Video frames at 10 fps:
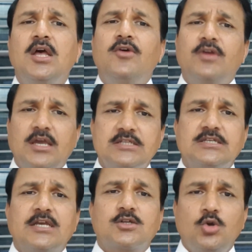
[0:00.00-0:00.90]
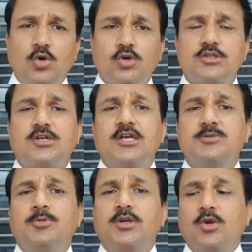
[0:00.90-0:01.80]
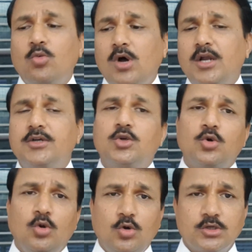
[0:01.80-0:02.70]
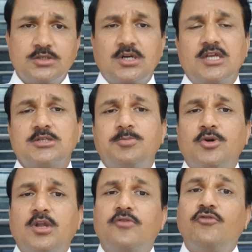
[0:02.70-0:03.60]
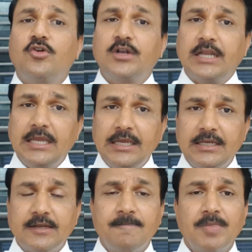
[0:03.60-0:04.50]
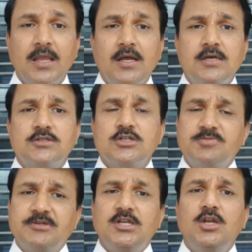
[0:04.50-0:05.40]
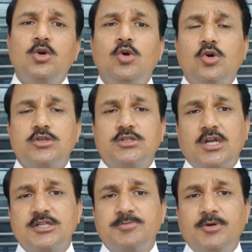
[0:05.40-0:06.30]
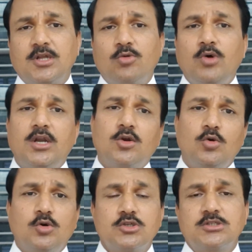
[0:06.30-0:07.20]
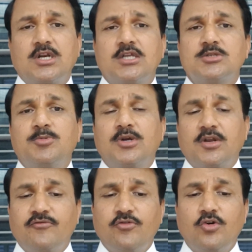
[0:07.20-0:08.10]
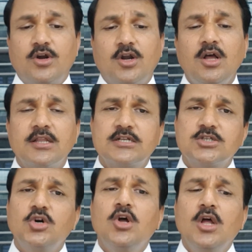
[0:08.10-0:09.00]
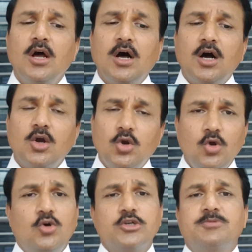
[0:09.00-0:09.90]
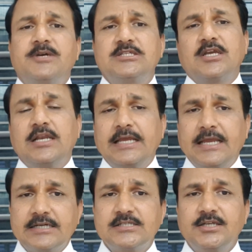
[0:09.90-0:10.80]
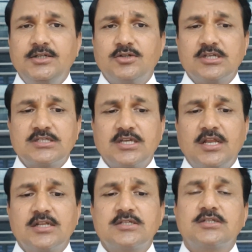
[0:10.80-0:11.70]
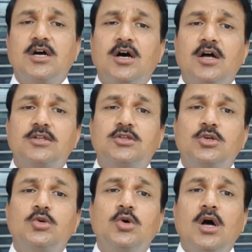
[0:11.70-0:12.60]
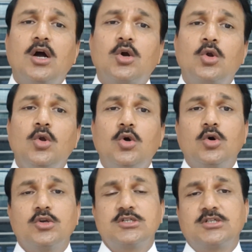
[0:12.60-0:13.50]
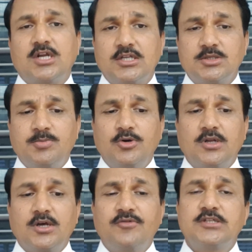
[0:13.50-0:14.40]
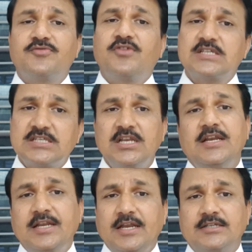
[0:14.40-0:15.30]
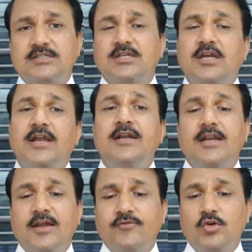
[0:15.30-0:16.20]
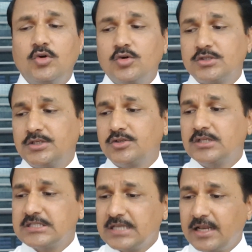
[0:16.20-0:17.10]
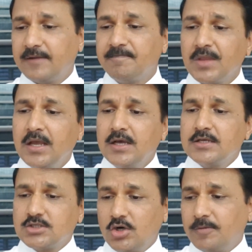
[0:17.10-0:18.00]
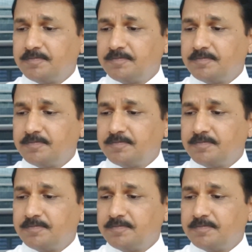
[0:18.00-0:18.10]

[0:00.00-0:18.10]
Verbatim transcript: We can say glucose transporter one to glucose transporter fourteen. So, especially glucose transporter one, glucose transporter four and all that. So, uh, glucose basically gets into the cells uh, through a glucose transporter, which facilitate entry of glucose into the cell. So,